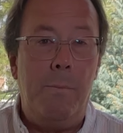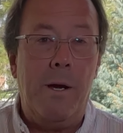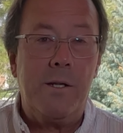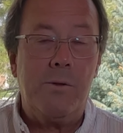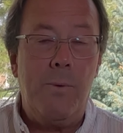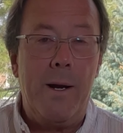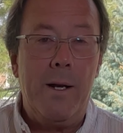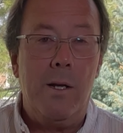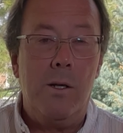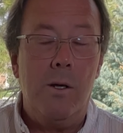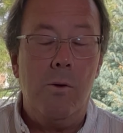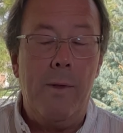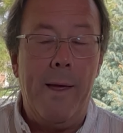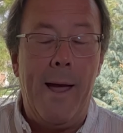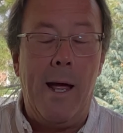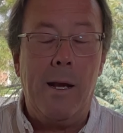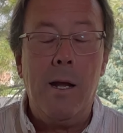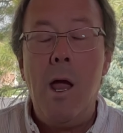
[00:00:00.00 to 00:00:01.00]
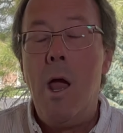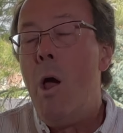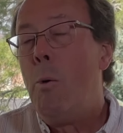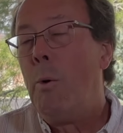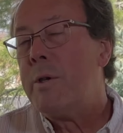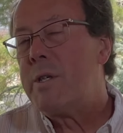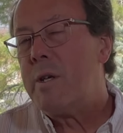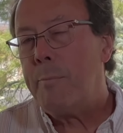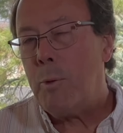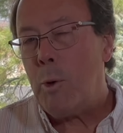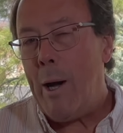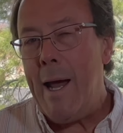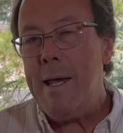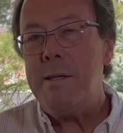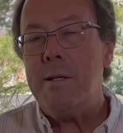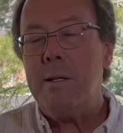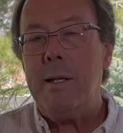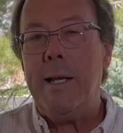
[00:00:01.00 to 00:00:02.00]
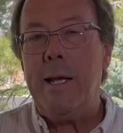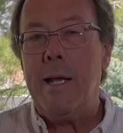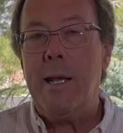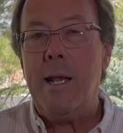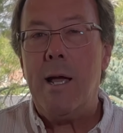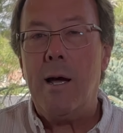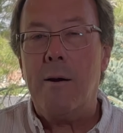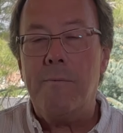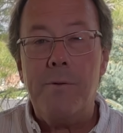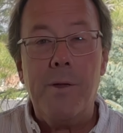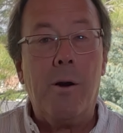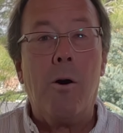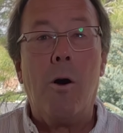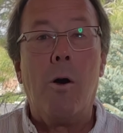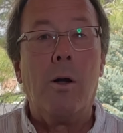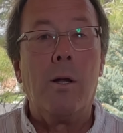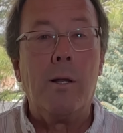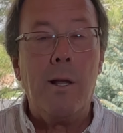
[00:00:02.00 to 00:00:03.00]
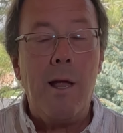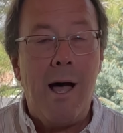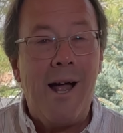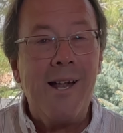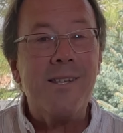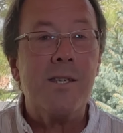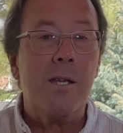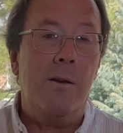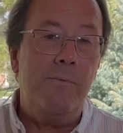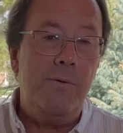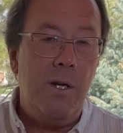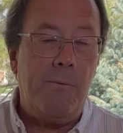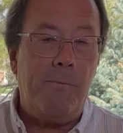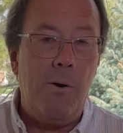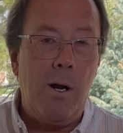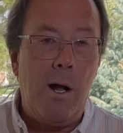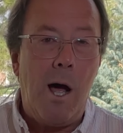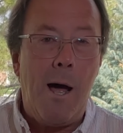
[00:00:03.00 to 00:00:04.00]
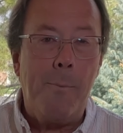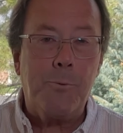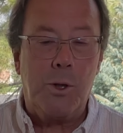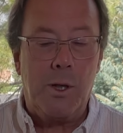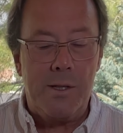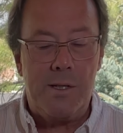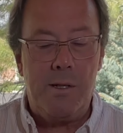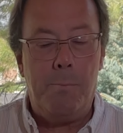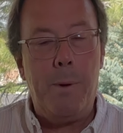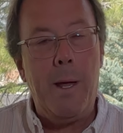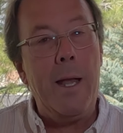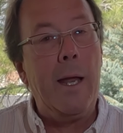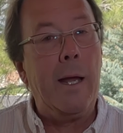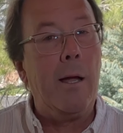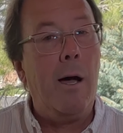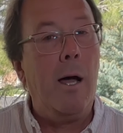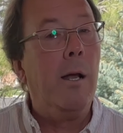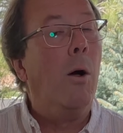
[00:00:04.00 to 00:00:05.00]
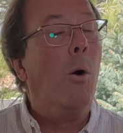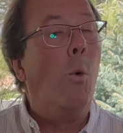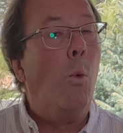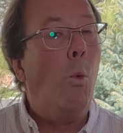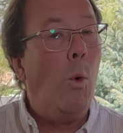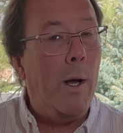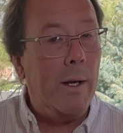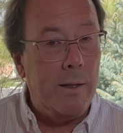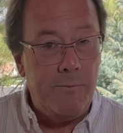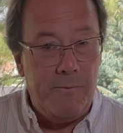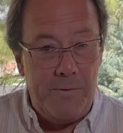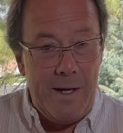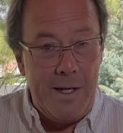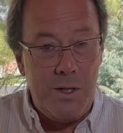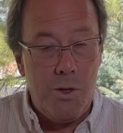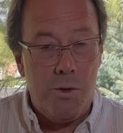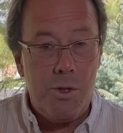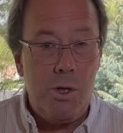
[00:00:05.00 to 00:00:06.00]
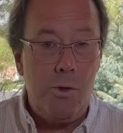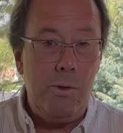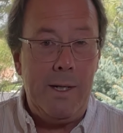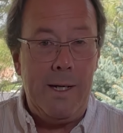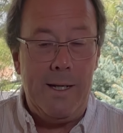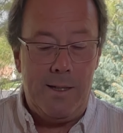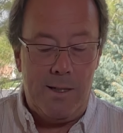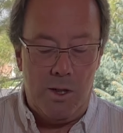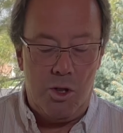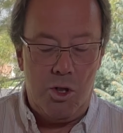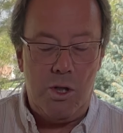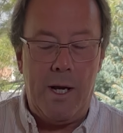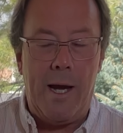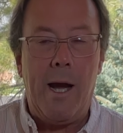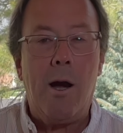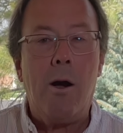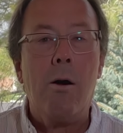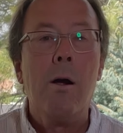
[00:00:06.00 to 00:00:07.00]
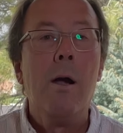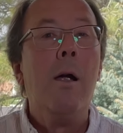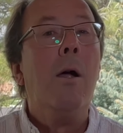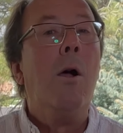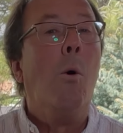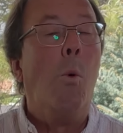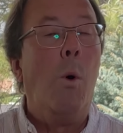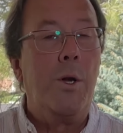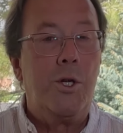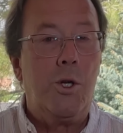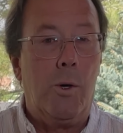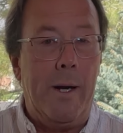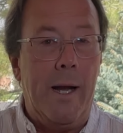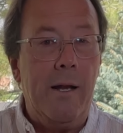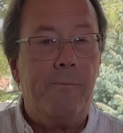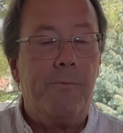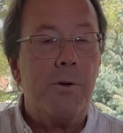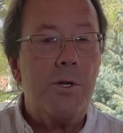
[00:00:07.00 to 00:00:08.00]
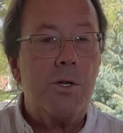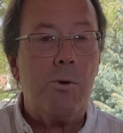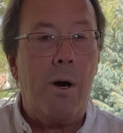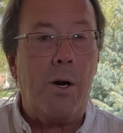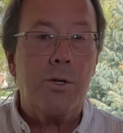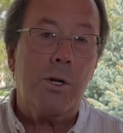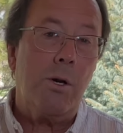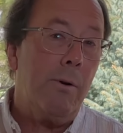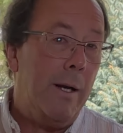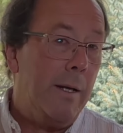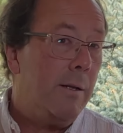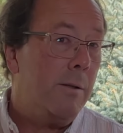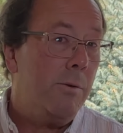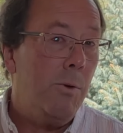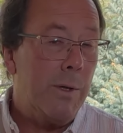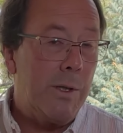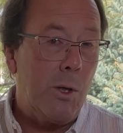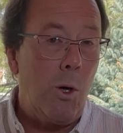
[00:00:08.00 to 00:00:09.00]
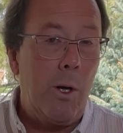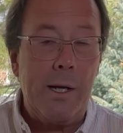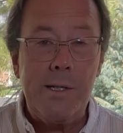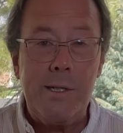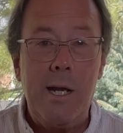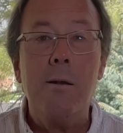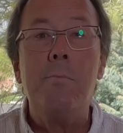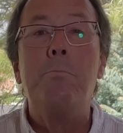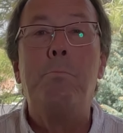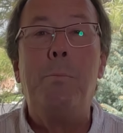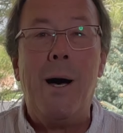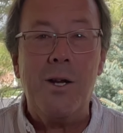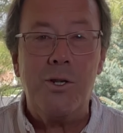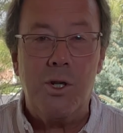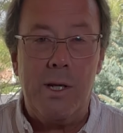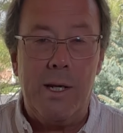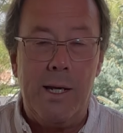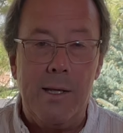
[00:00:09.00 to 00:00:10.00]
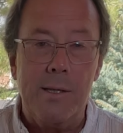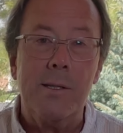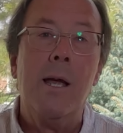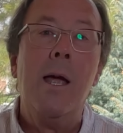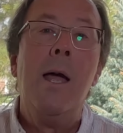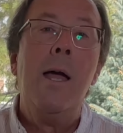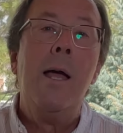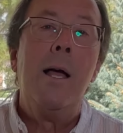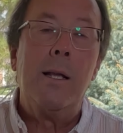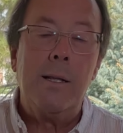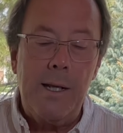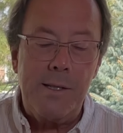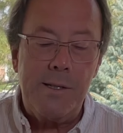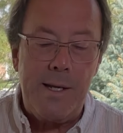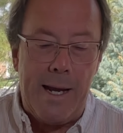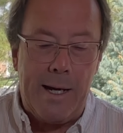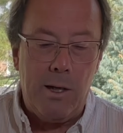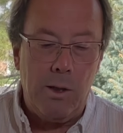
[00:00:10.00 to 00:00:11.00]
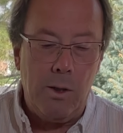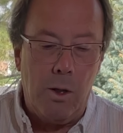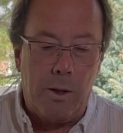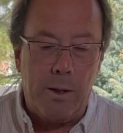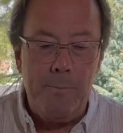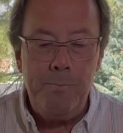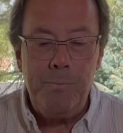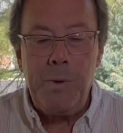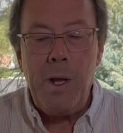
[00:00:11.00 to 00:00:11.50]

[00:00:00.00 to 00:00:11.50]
best way to do that? Well, surprisingly enough, there are lots of different options depending on what features you need to share, what your infrastructure and to a certain extent budget is. Let's take a look.